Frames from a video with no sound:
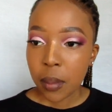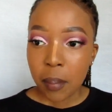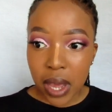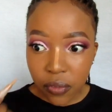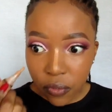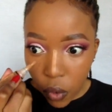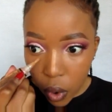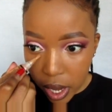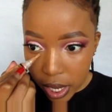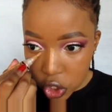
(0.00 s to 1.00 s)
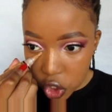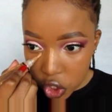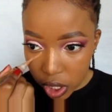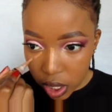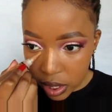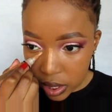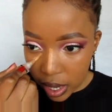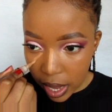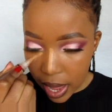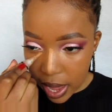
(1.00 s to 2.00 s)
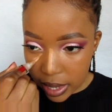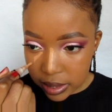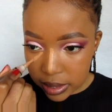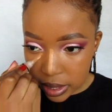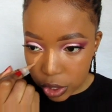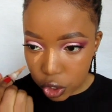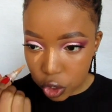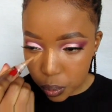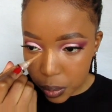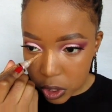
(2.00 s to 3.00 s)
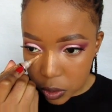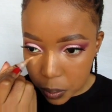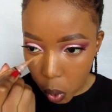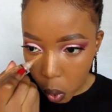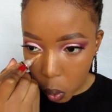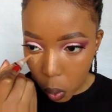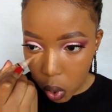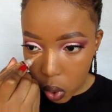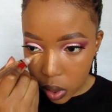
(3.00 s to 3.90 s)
my forehead, chin, and Cupid's bow.